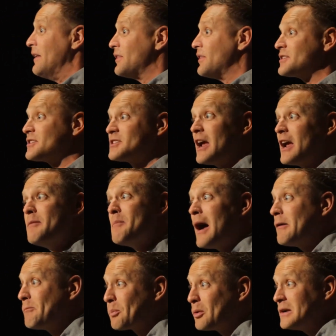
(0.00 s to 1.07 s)
the same
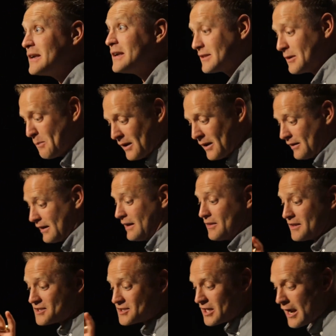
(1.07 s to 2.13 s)

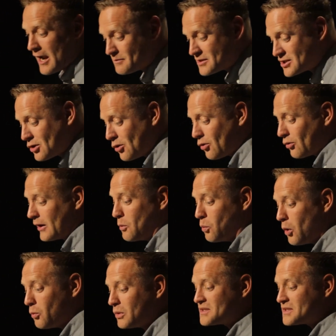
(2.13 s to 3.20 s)
unpredictability, the same story.
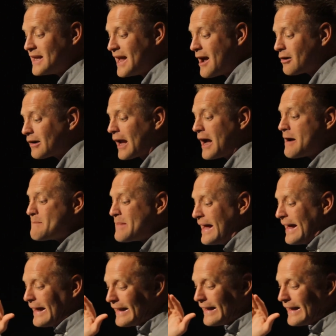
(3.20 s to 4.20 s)
What was the outcome?